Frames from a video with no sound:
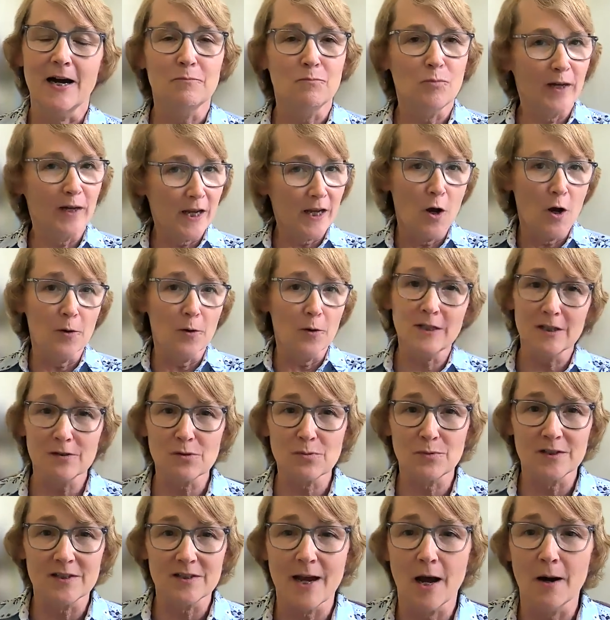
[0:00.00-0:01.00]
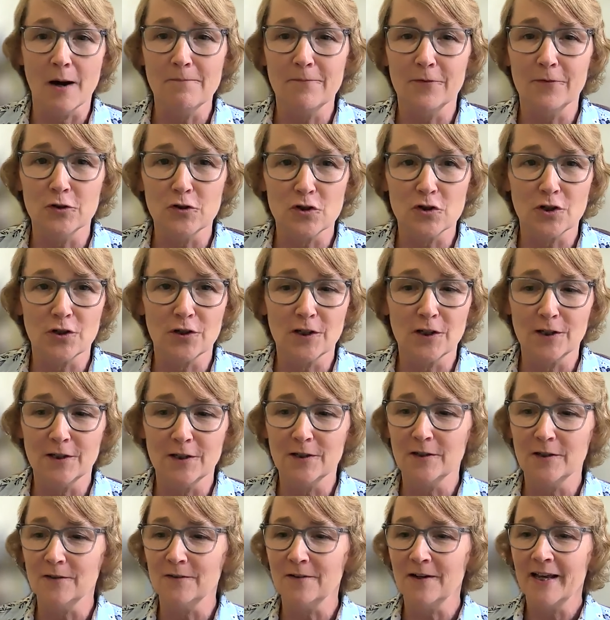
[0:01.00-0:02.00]
We hope this was helpful to
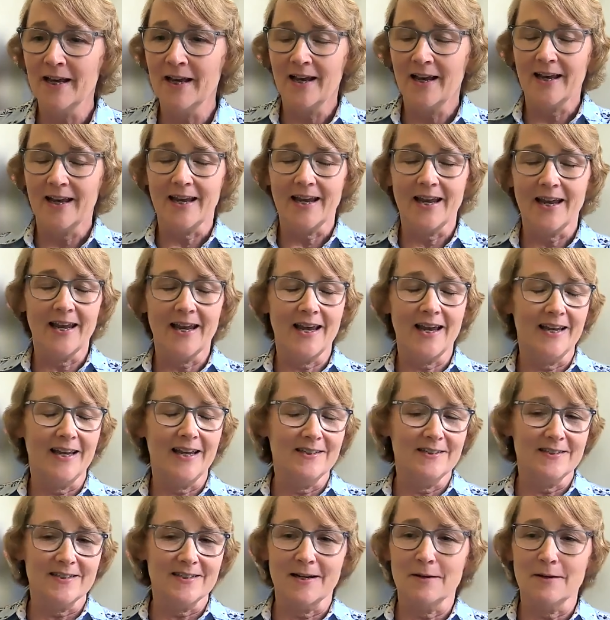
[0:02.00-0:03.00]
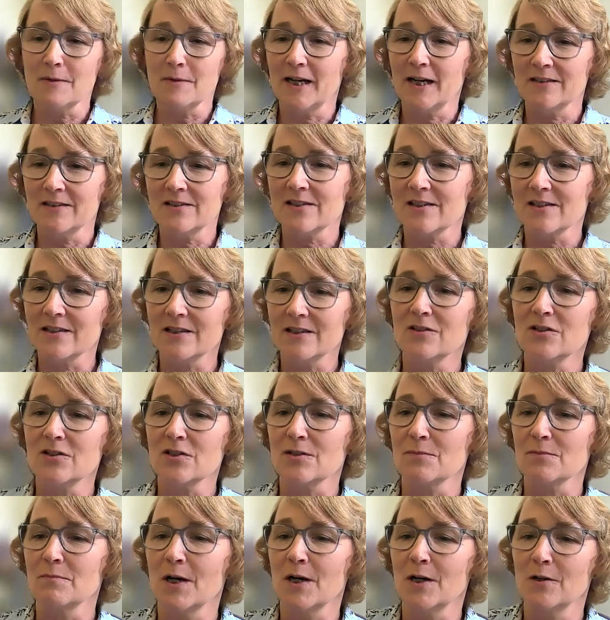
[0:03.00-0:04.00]
you. And I see that
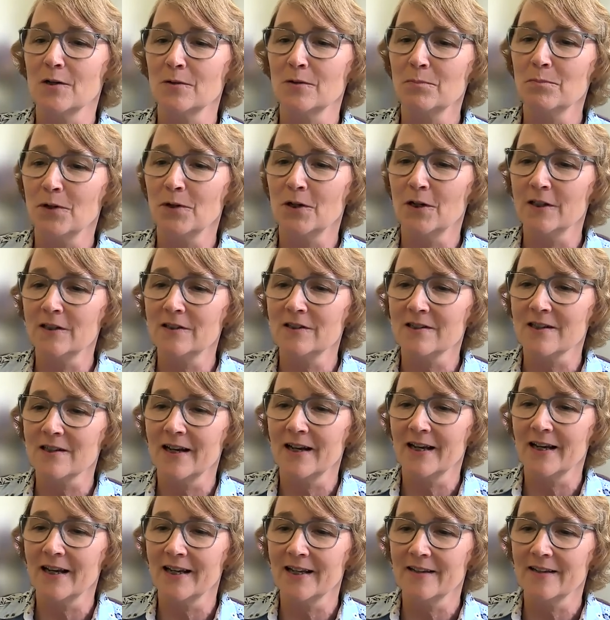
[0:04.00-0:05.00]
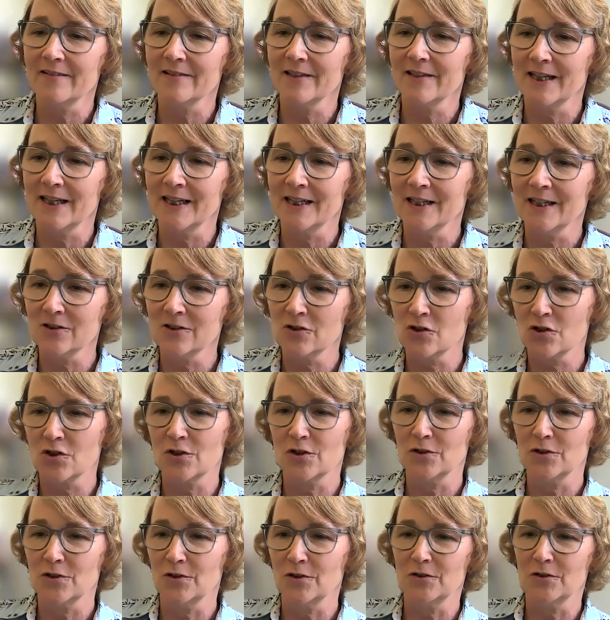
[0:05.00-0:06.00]
Simone put a link
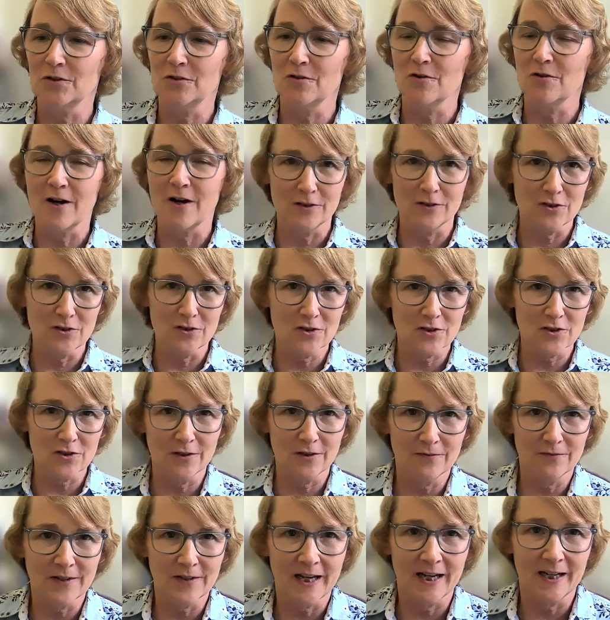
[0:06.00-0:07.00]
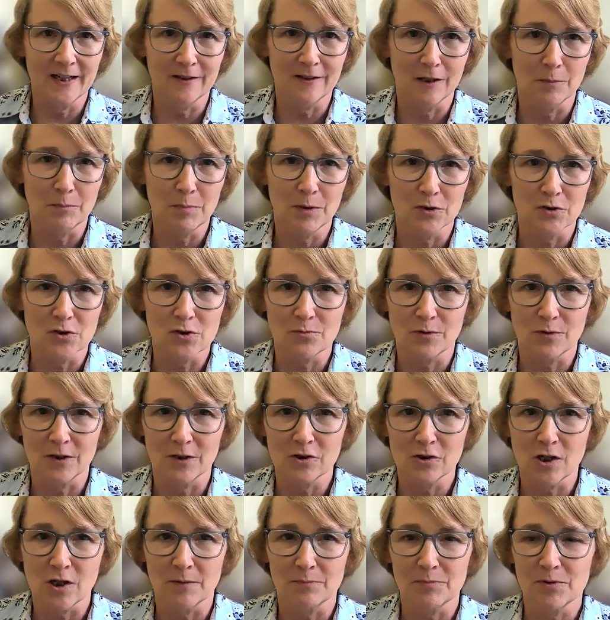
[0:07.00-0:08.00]
to our survey, our
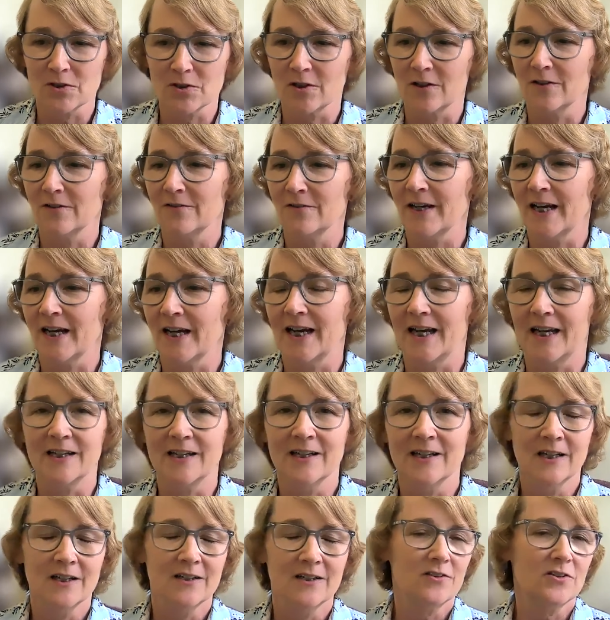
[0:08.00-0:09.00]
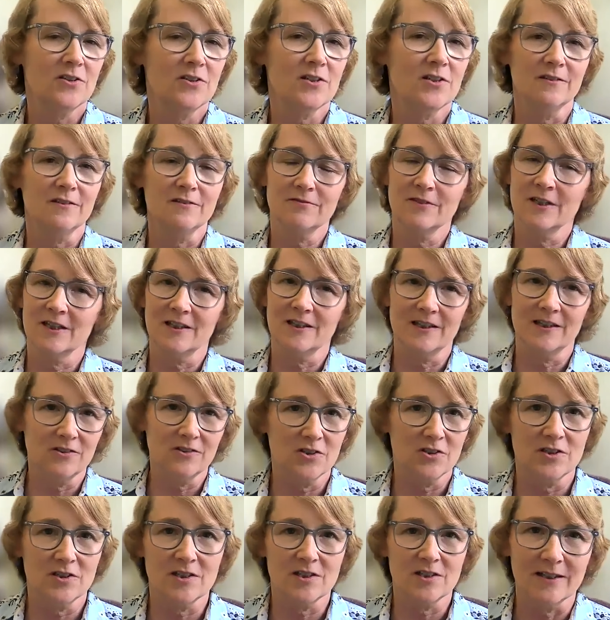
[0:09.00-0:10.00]
post-workshop survey. So really, it
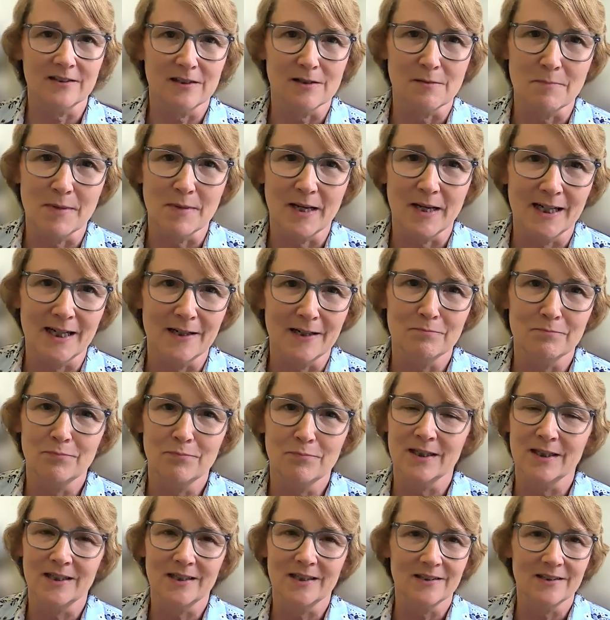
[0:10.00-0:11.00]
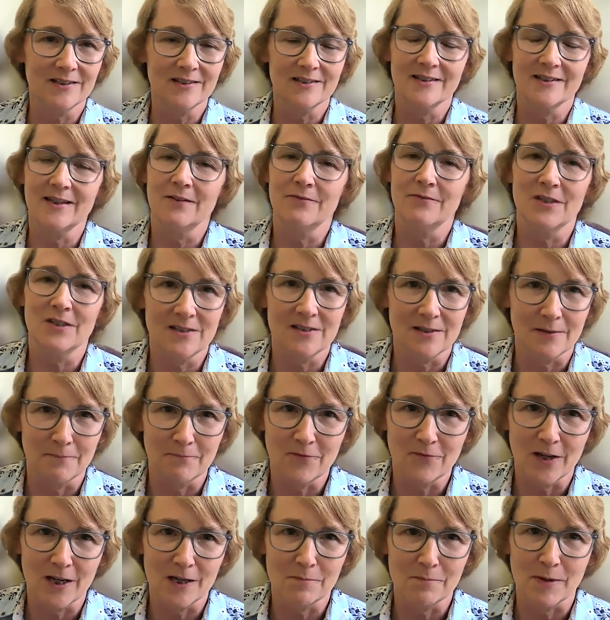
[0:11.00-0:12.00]
just takes a minute. Please give us some
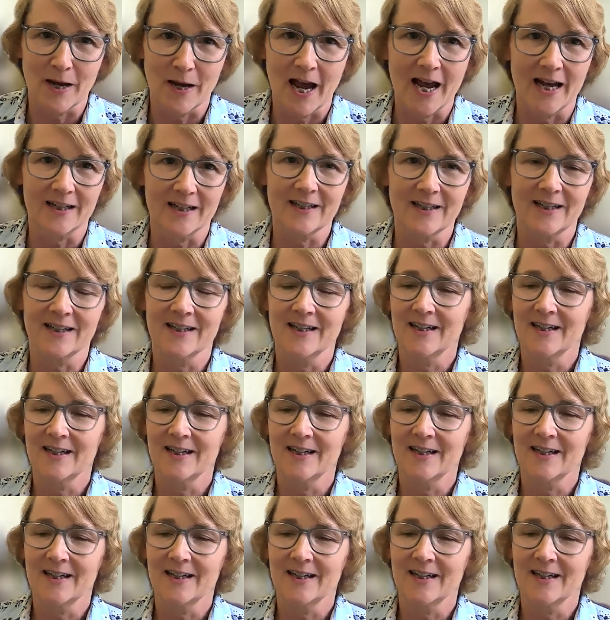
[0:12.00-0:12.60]
feedback.